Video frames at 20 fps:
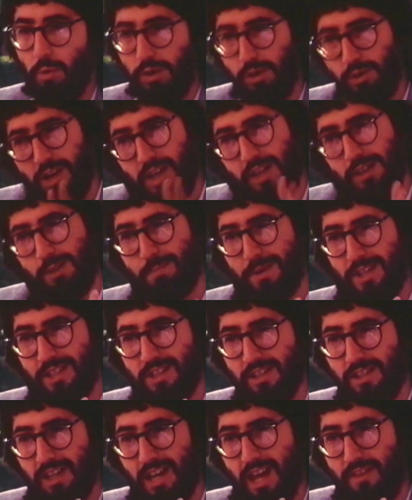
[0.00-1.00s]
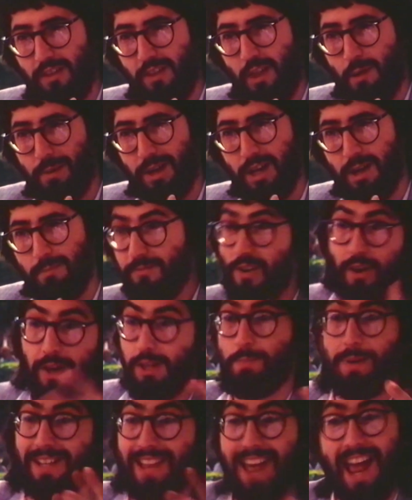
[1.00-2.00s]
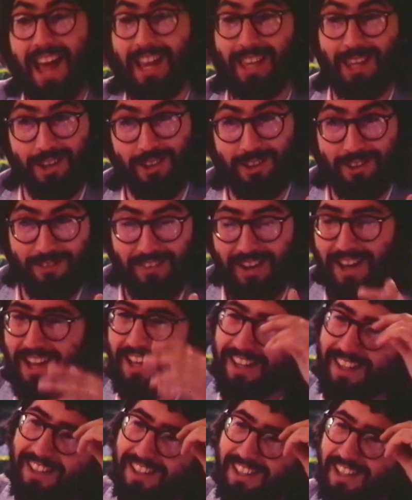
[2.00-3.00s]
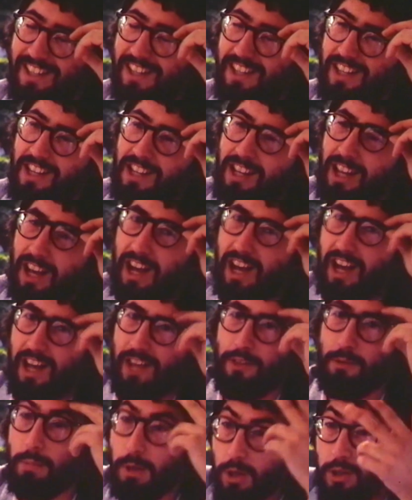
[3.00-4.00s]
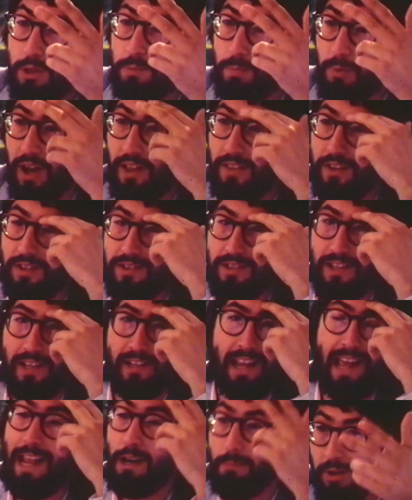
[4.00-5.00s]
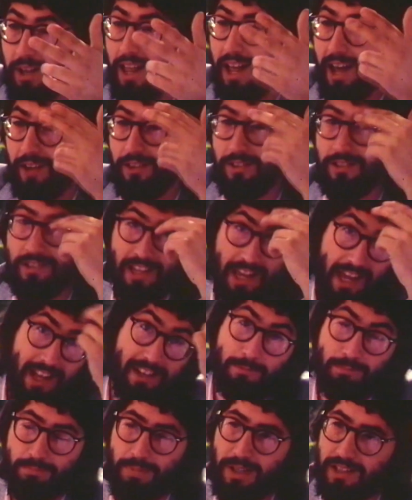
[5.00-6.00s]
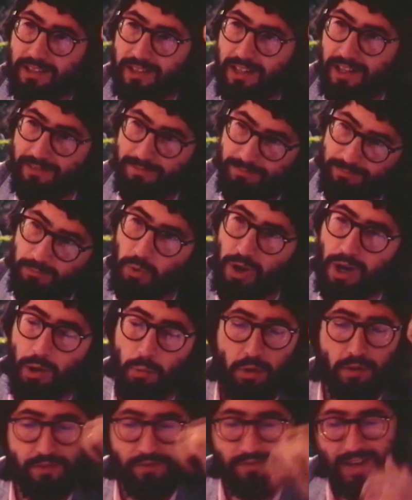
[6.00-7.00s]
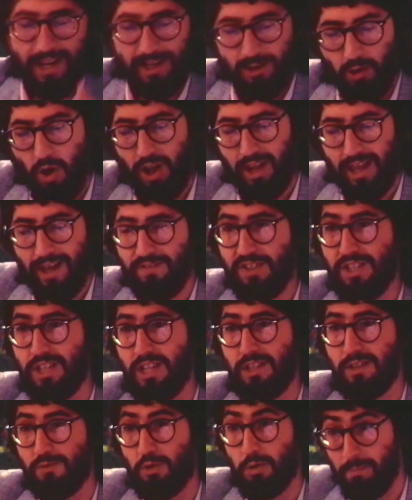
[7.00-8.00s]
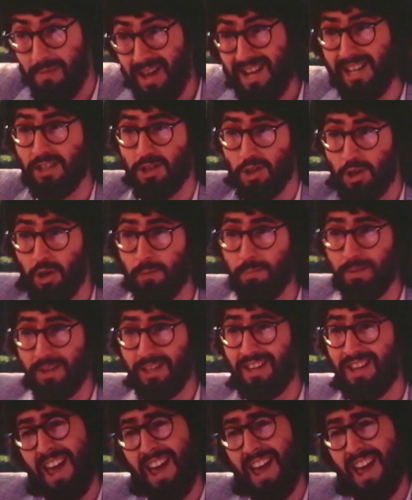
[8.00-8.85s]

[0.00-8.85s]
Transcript: When you cut the pieces together, they become very spectacular and violent uh, the Blues Brothers and Animal House and the Werewolf, in fact, all have scenes of tremendous urban